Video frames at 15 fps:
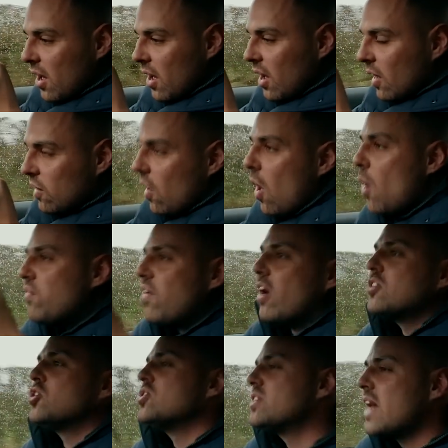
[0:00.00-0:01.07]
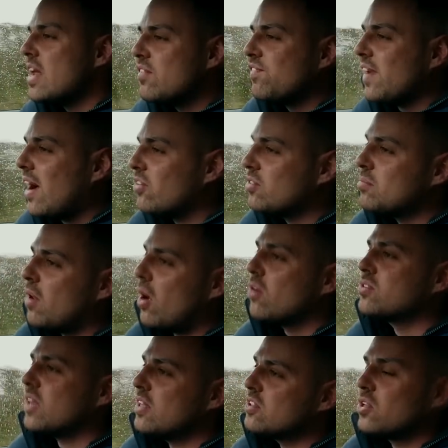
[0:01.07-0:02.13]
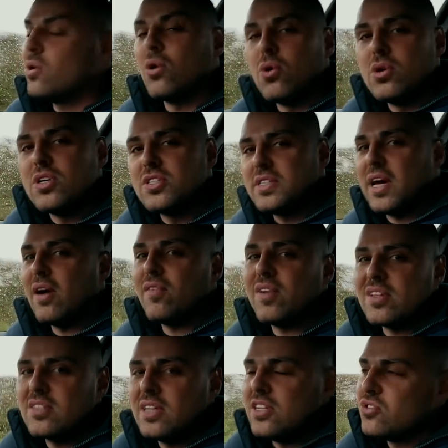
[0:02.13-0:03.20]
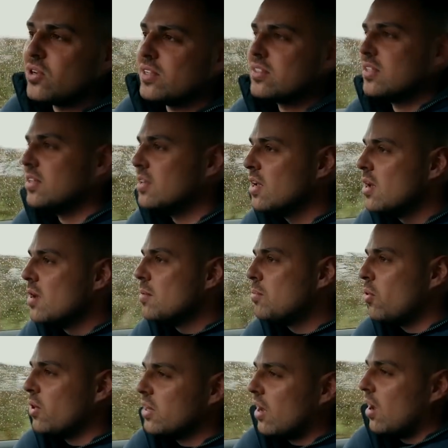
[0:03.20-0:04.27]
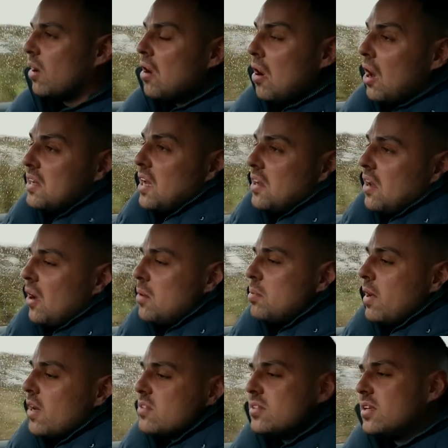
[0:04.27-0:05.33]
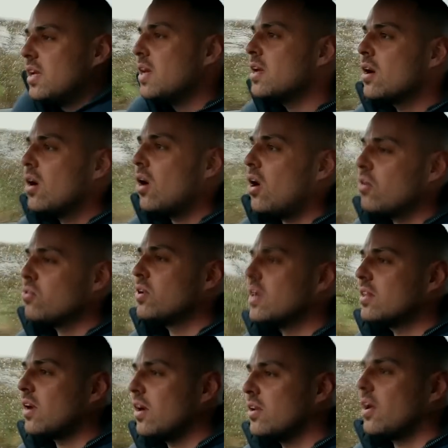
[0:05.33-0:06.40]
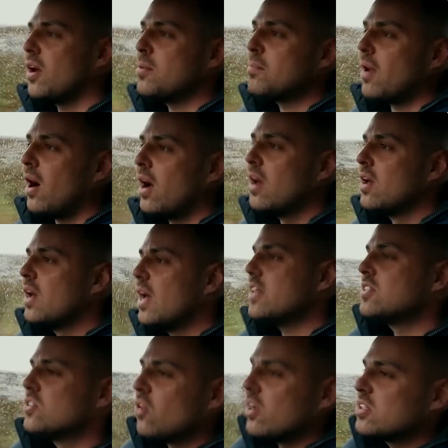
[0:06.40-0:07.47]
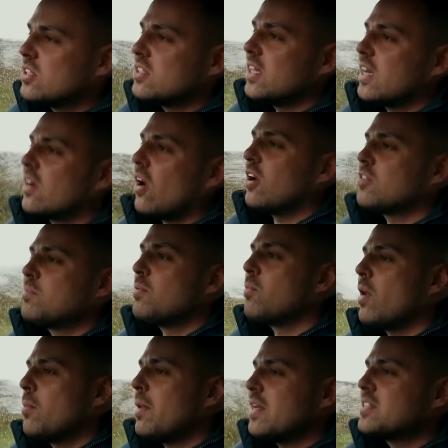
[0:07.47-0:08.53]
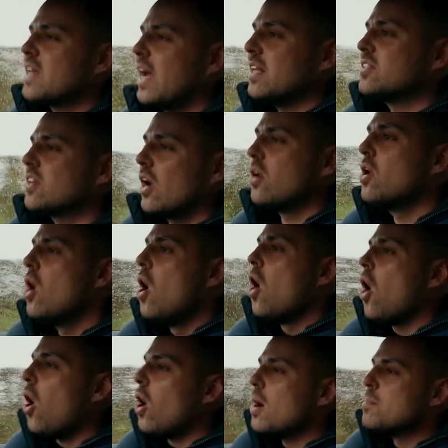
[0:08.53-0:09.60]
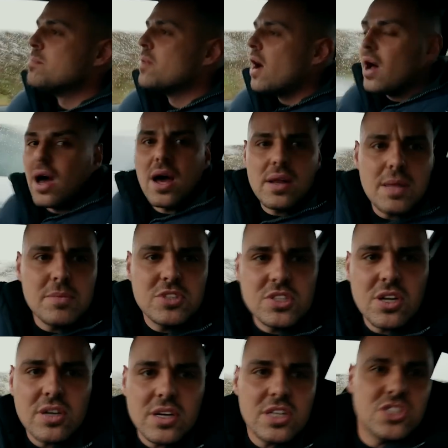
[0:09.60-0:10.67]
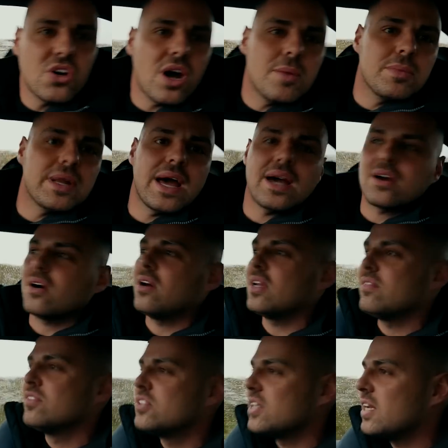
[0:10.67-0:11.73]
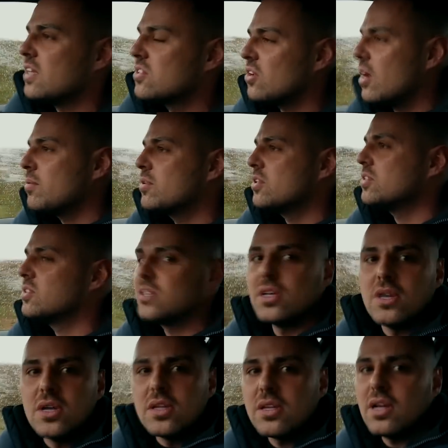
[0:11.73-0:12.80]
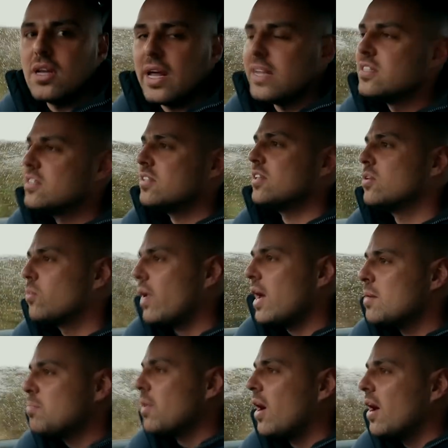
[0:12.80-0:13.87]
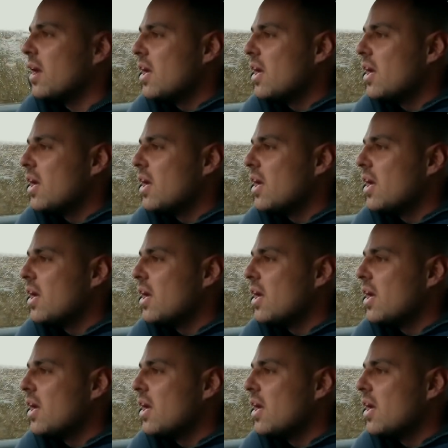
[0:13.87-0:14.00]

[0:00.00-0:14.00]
a car of 110,000 miles and do it all yourself? There's an interesting pointer. I don't know personally, I really don't know, but it's nice to see a car that's been well maintained. So I'm, let me just look at the time on that. Can't even see the time because the lens is in the way, but